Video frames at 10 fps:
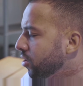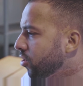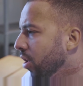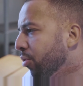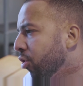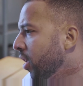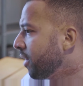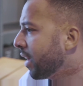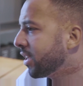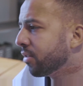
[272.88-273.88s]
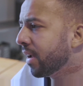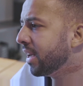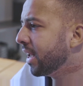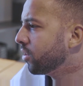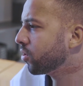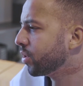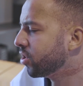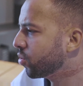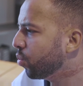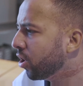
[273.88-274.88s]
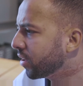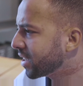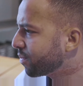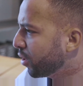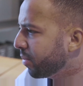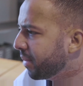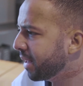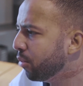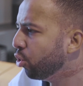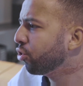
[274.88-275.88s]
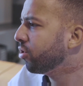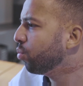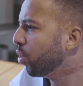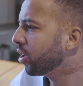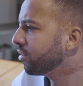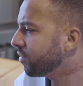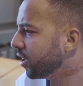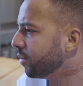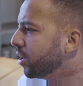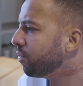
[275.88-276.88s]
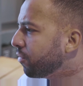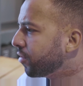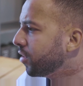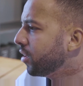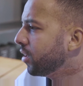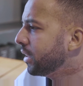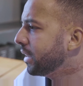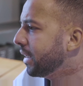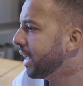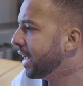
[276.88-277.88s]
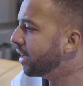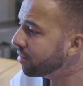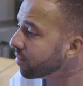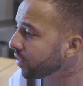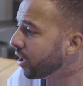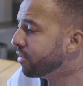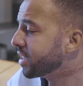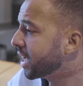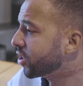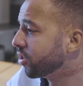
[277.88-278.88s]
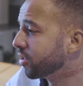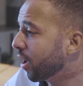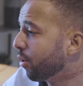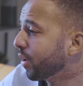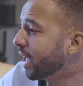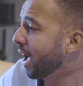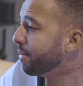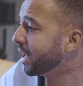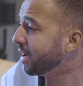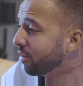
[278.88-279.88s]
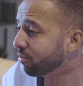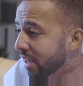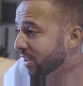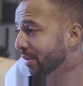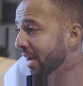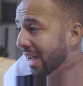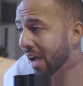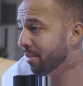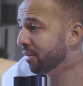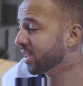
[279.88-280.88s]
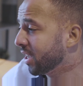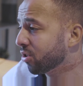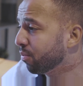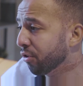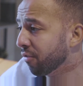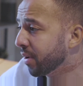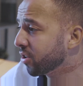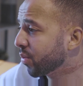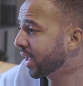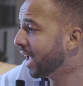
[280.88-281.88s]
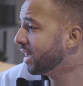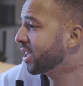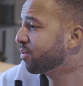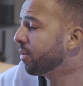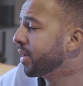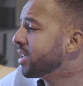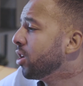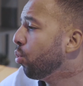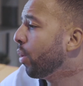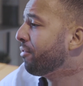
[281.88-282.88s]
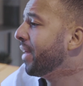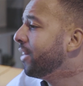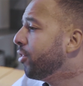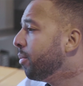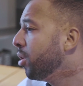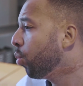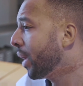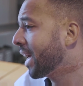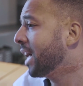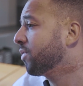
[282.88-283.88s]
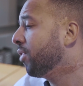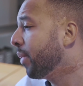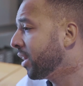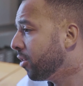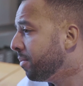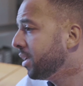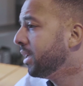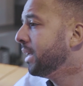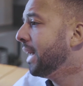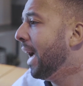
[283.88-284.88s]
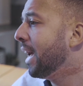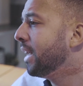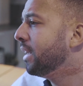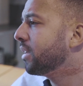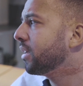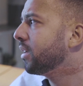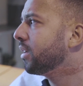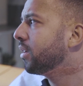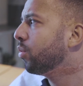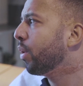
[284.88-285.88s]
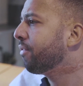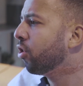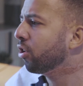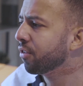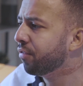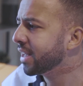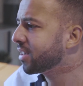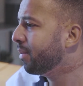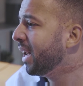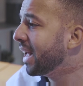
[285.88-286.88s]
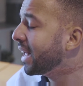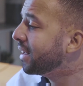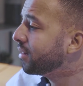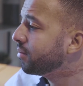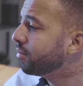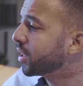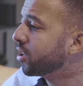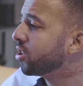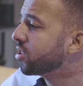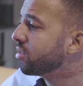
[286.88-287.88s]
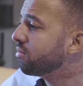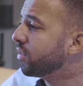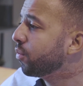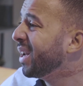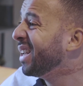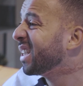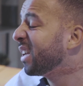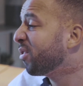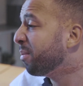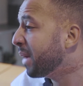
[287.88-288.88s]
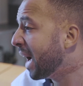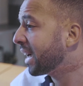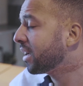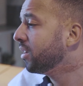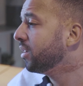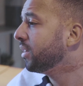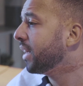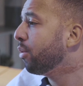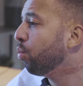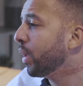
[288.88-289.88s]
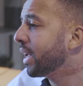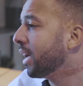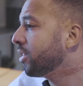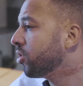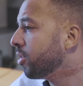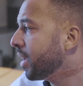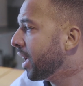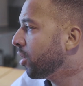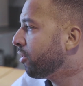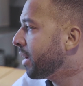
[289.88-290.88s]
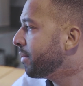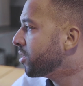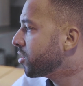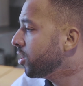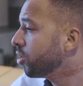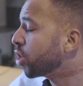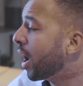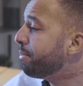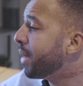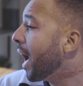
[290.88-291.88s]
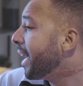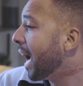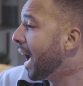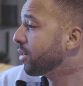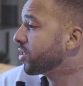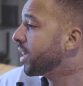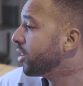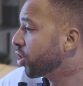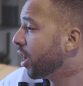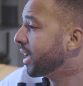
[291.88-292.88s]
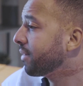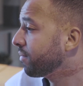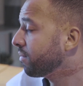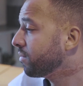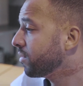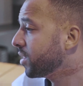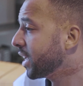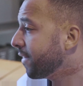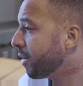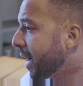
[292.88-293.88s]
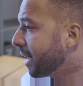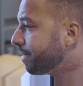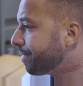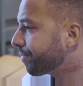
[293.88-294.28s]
So 13 rent-to-rent deals, which is what? That's probably more than one a month in a recession. So yeah, I mean, rent to rent can be recession proof because we're getting these properties, we're filling them, we're cash flowing them, and we've got the flexibility because if we need to give them back, then we can terminate agreements. Try buying a house and then trying to give it back.